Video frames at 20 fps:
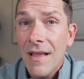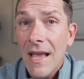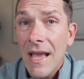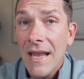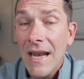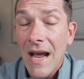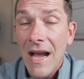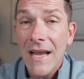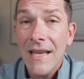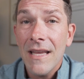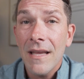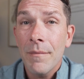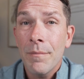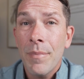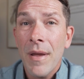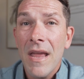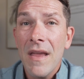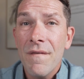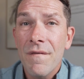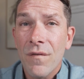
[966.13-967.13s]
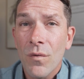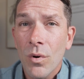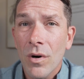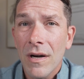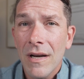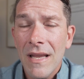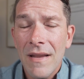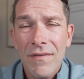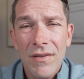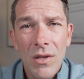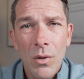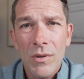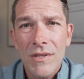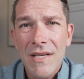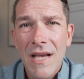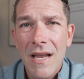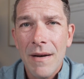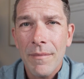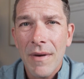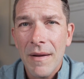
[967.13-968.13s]
and I can pay for it, even though it's
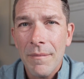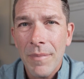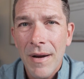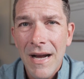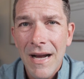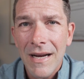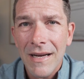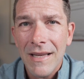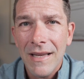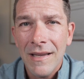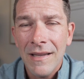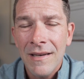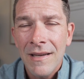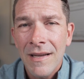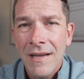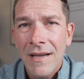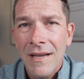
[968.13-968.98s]
out of my pocket,